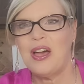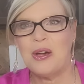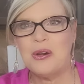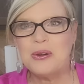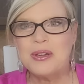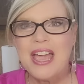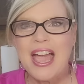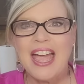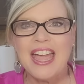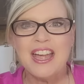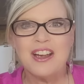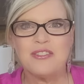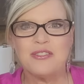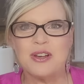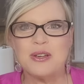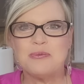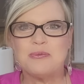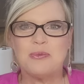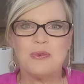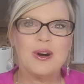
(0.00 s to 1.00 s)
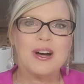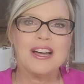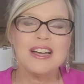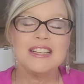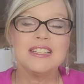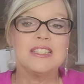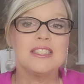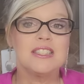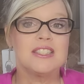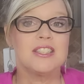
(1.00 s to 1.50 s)
Okay
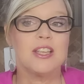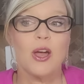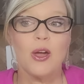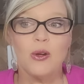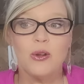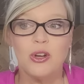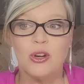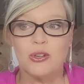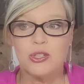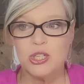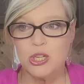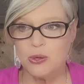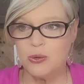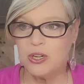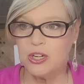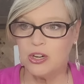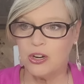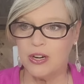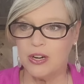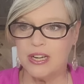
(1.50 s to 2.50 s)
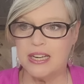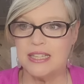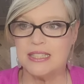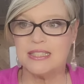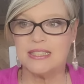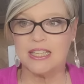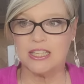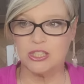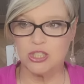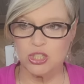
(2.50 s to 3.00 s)
everyone, so your two
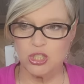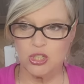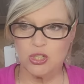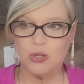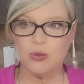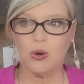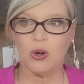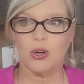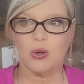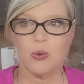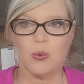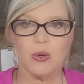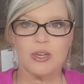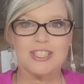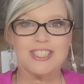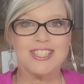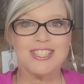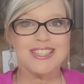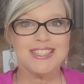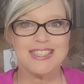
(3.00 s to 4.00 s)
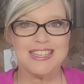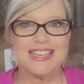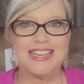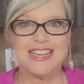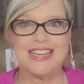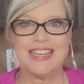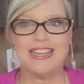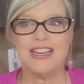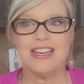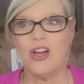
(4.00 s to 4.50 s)
ingredients that you are going to
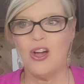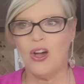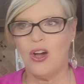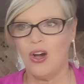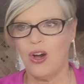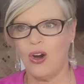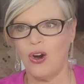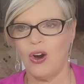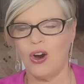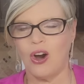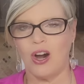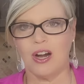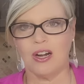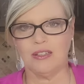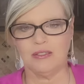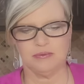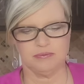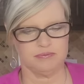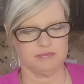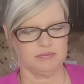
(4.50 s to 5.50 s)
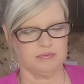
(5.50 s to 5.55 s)
need are